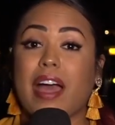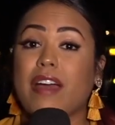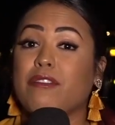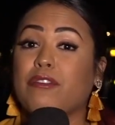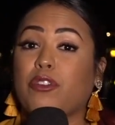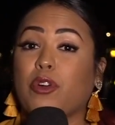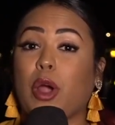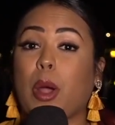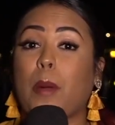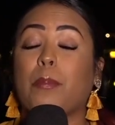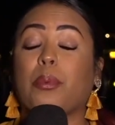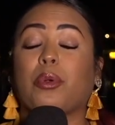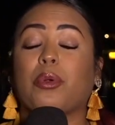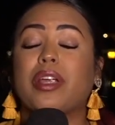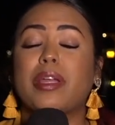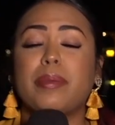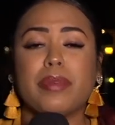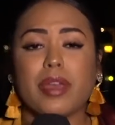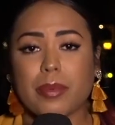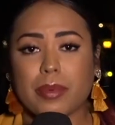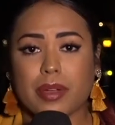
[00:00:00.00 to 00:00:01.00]
and for
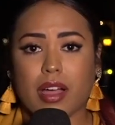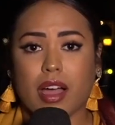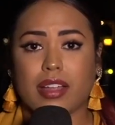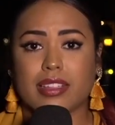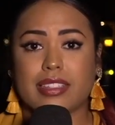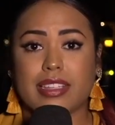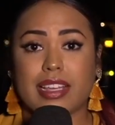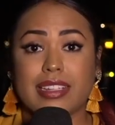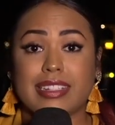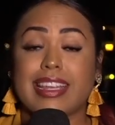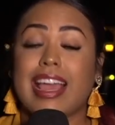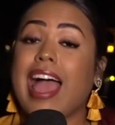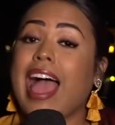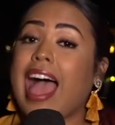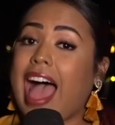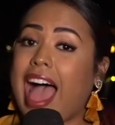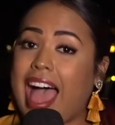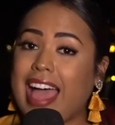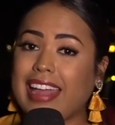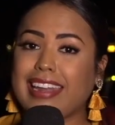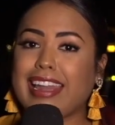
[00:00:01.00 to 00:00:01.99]
premium content
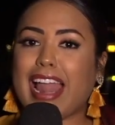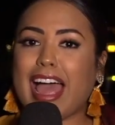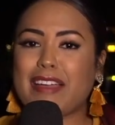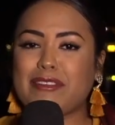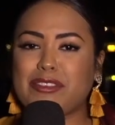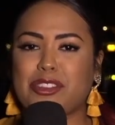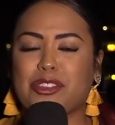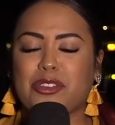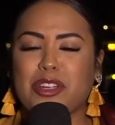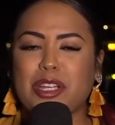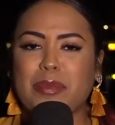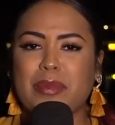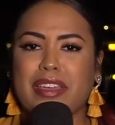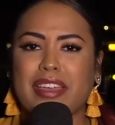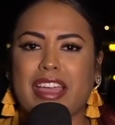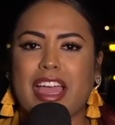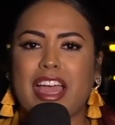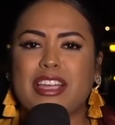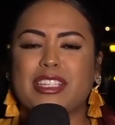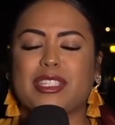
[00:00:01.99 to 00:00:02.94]
and live streaming,